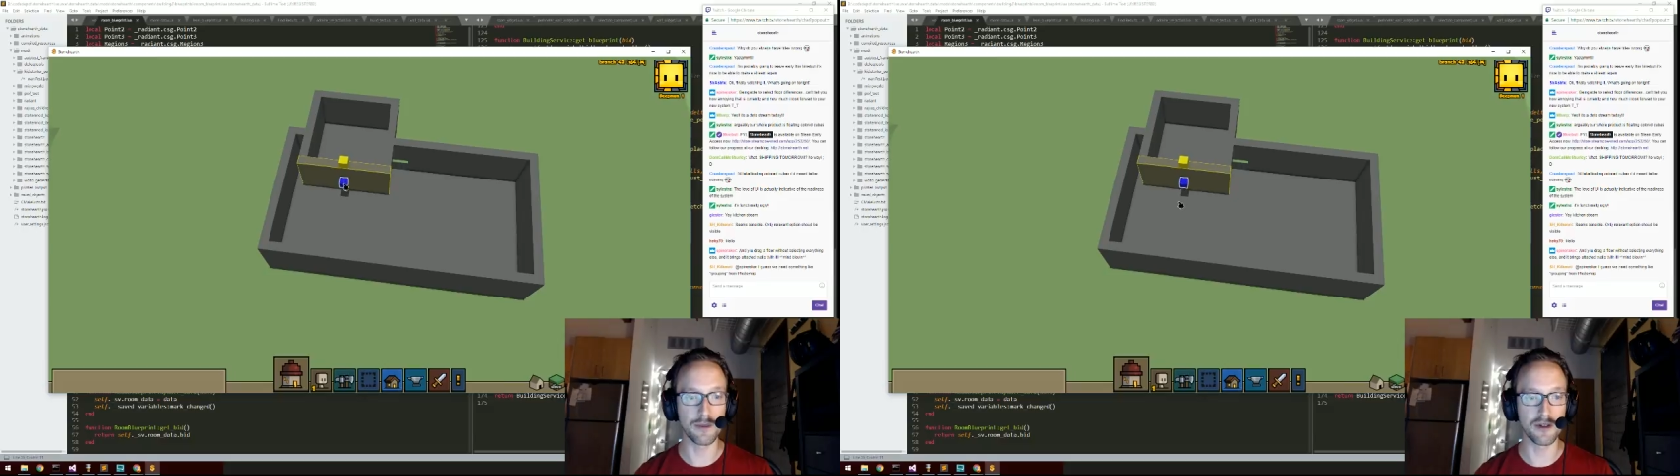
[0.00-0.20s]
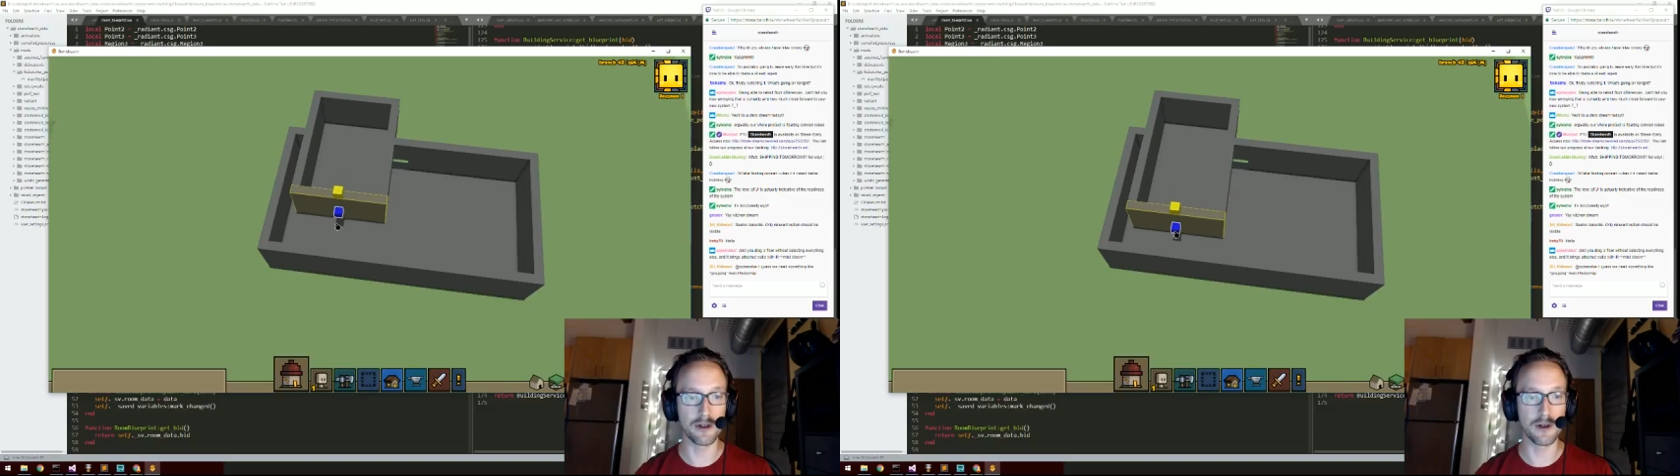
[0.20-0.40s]
are
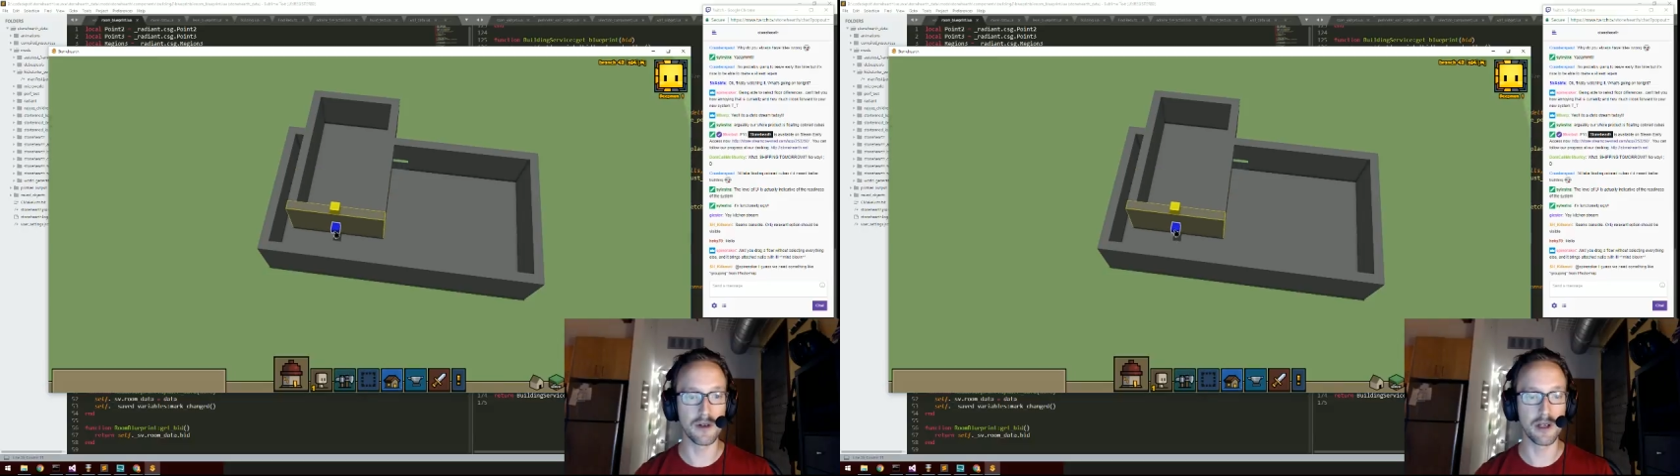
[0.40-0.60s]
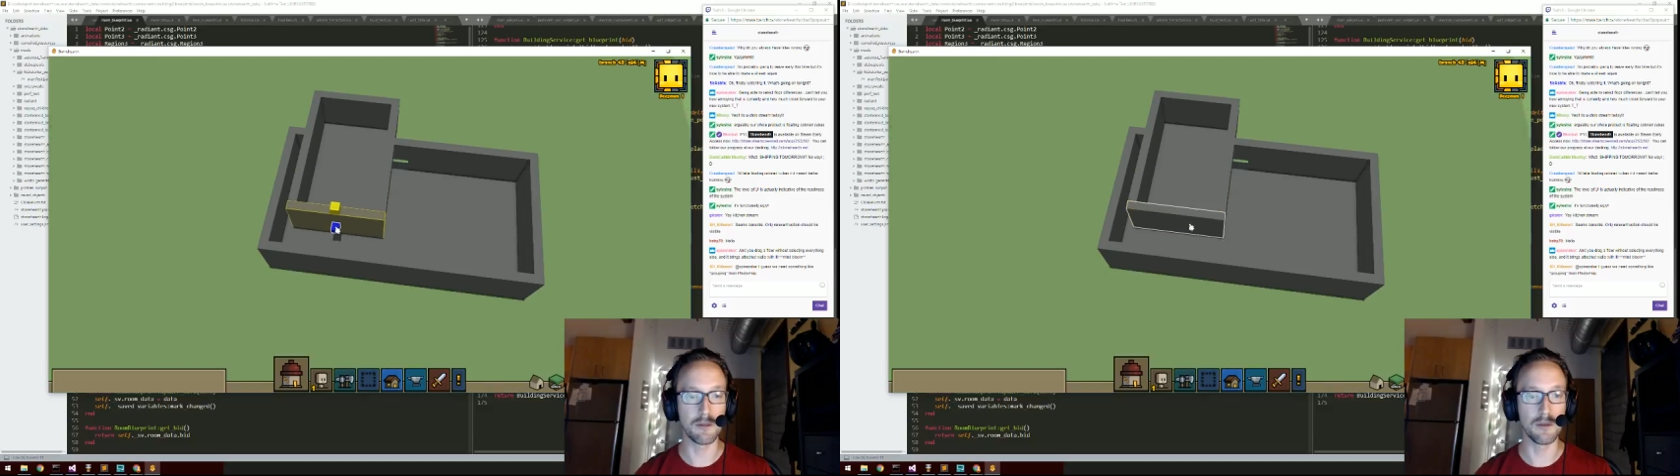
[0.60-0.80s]
preserved,
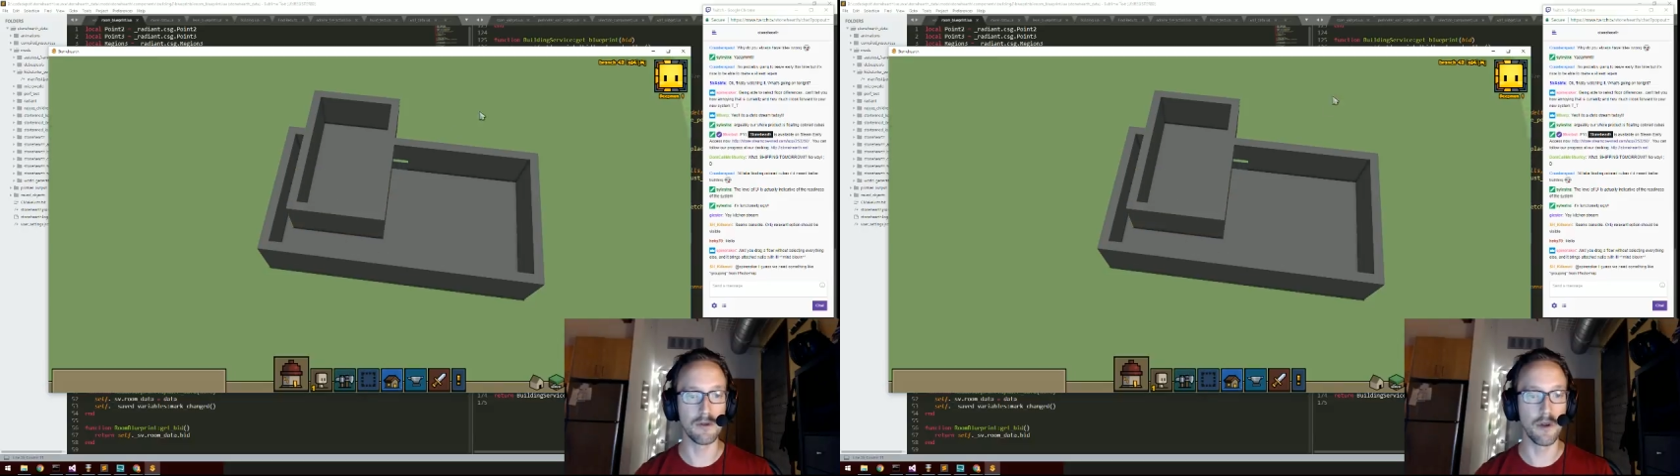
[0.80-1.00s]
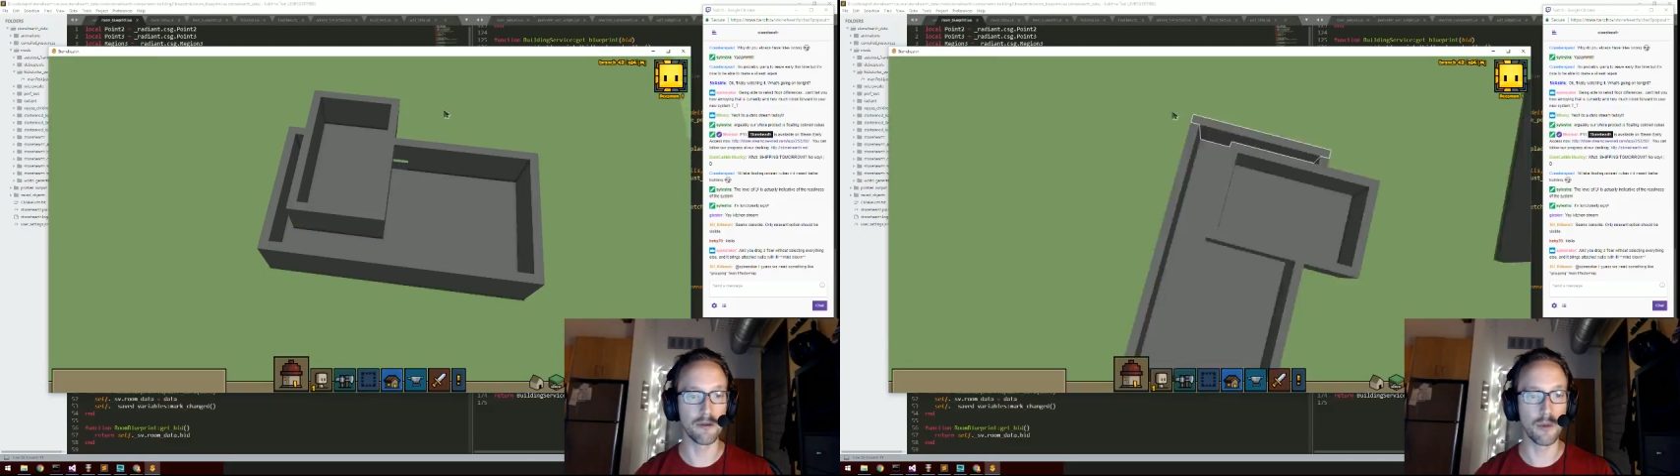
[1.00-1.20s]
and I can
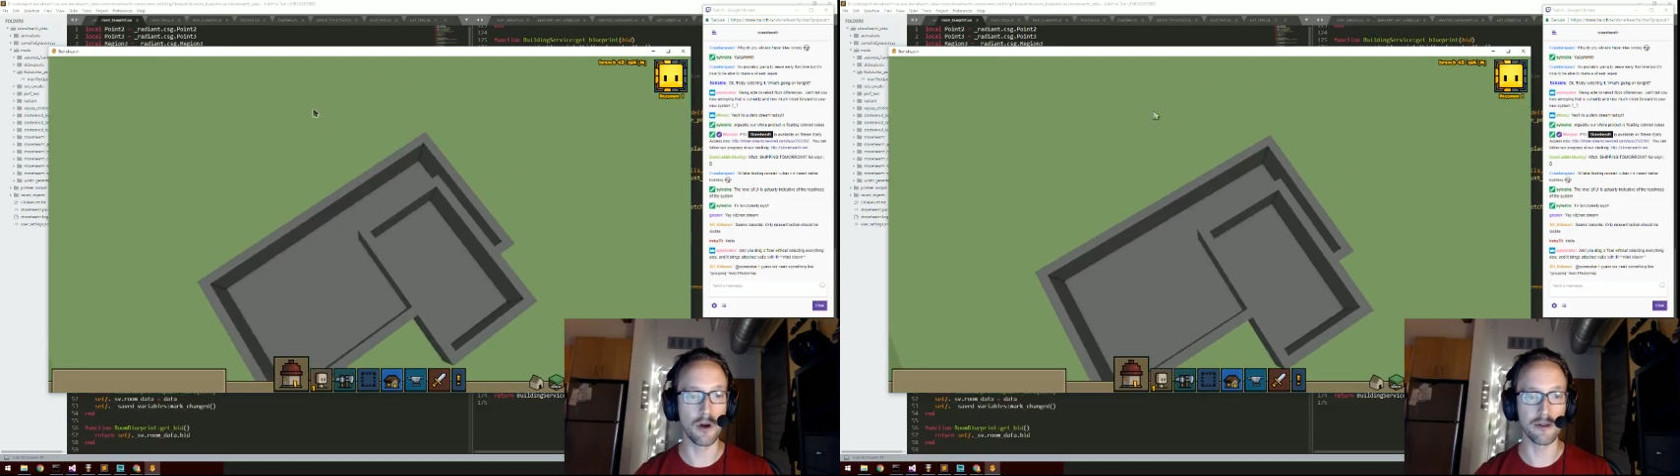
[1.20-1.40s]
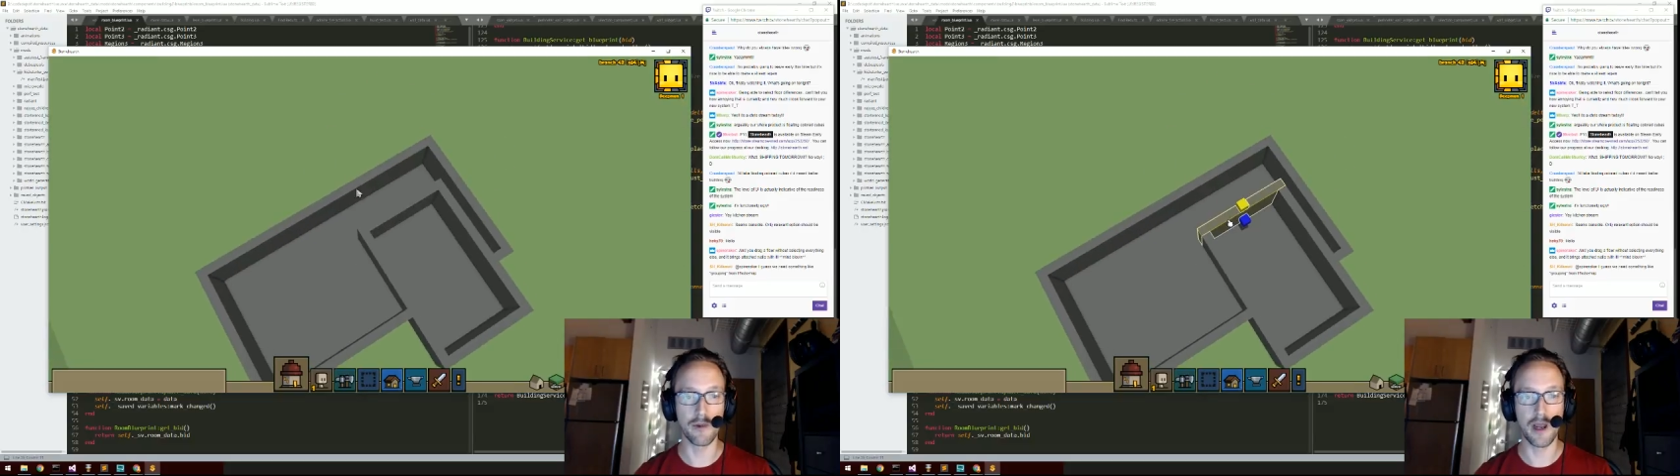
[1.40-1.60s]
move those
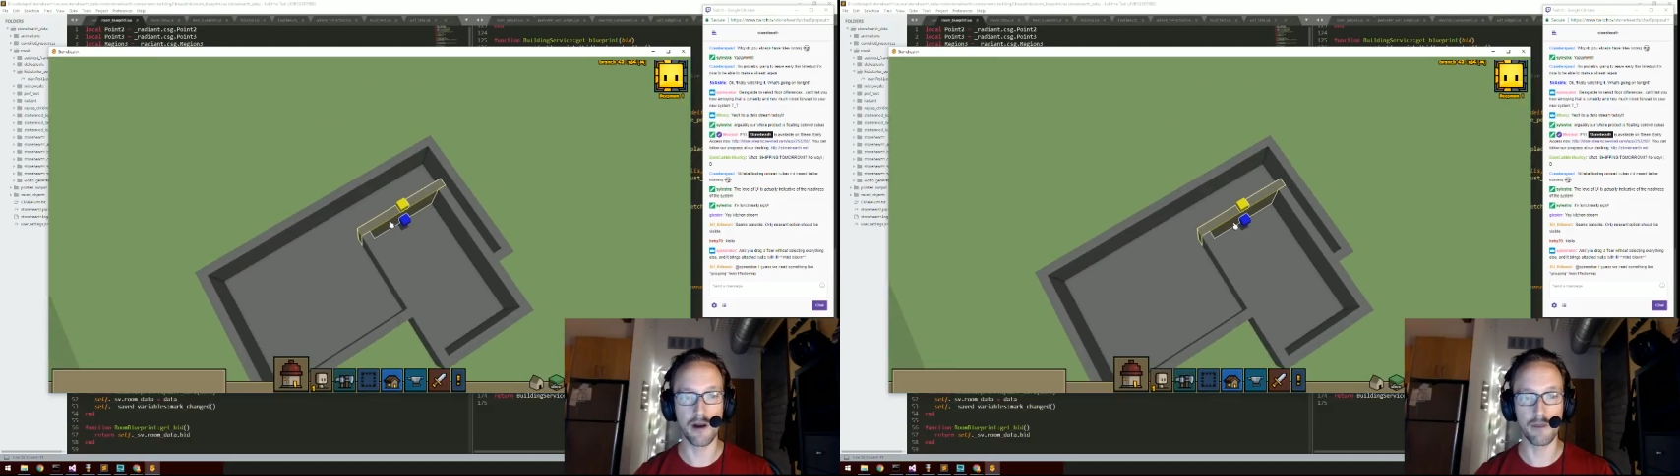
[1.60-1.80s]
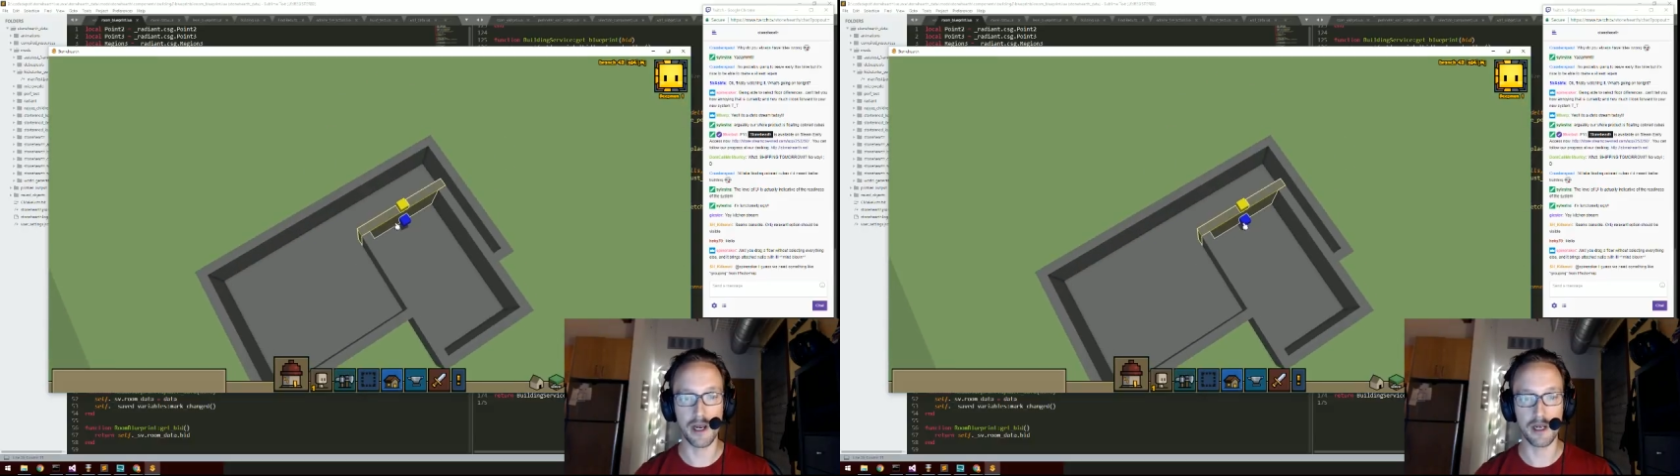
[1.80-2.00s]
walls
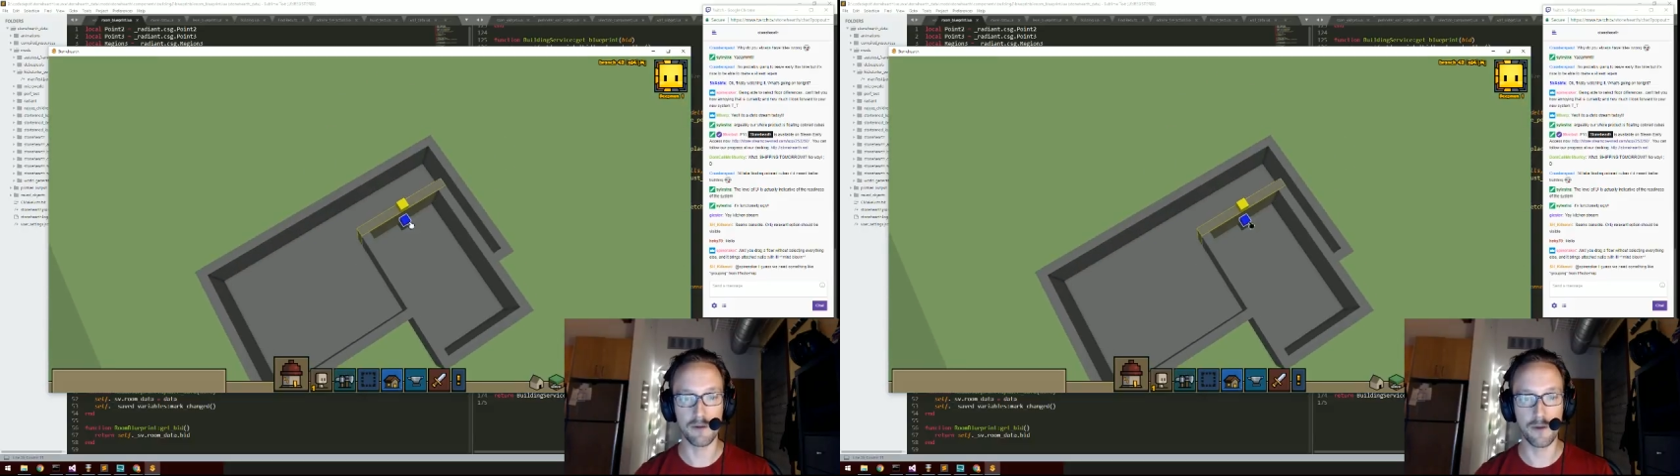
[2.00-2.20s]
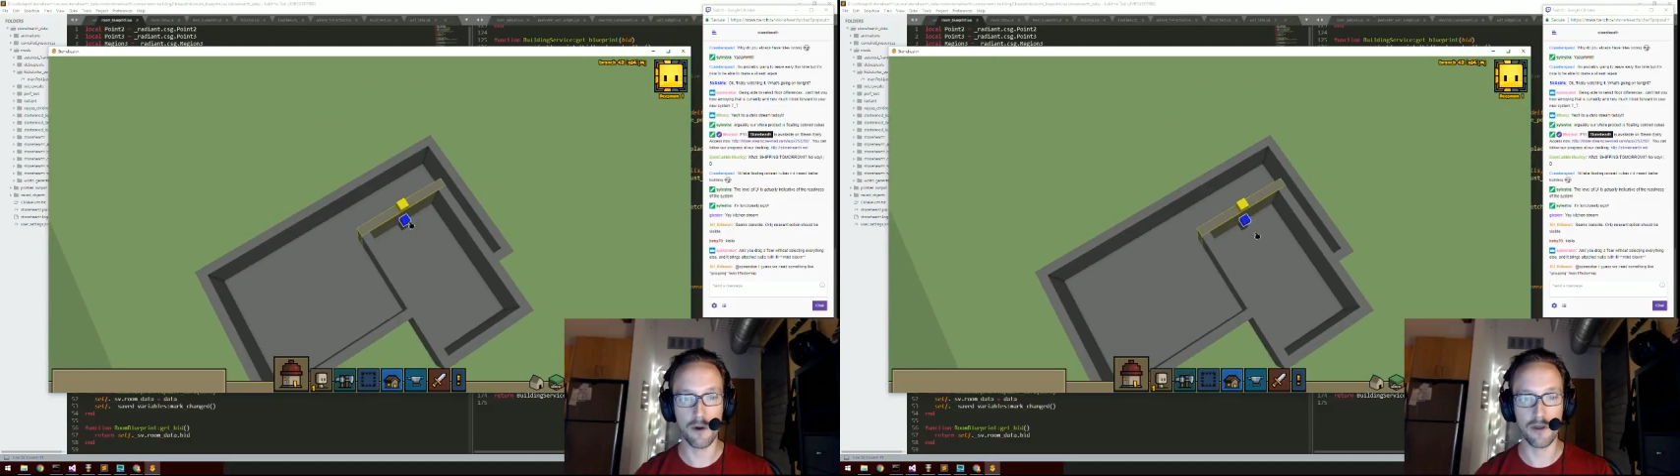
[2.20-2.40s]
around back and
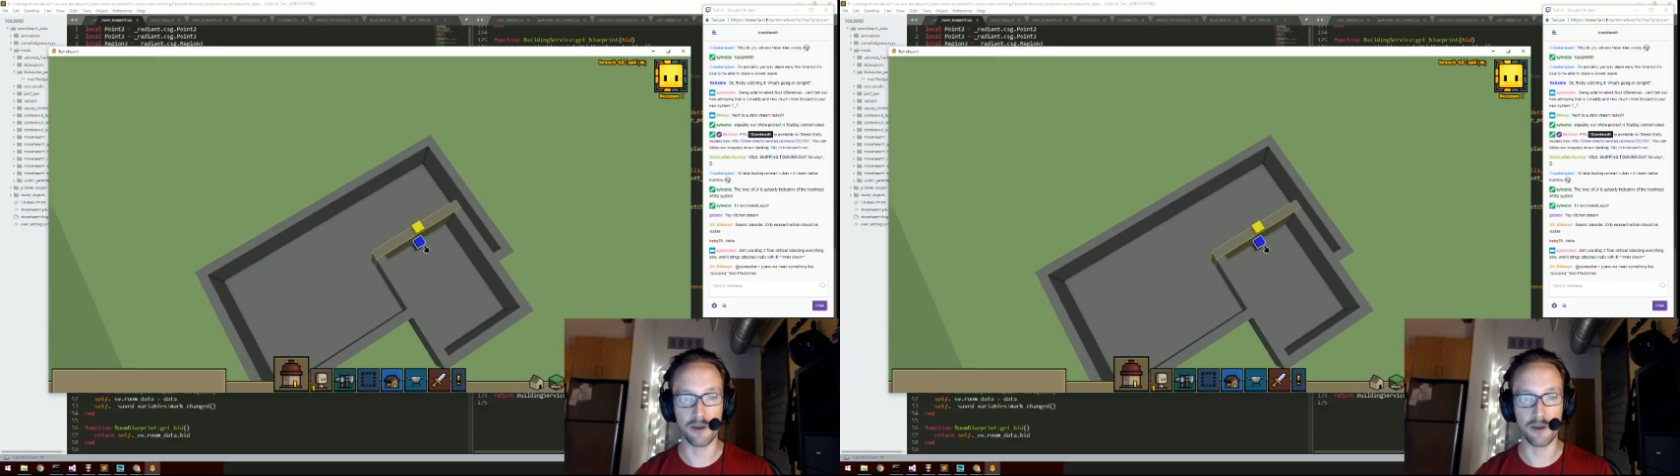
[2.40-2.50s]
forth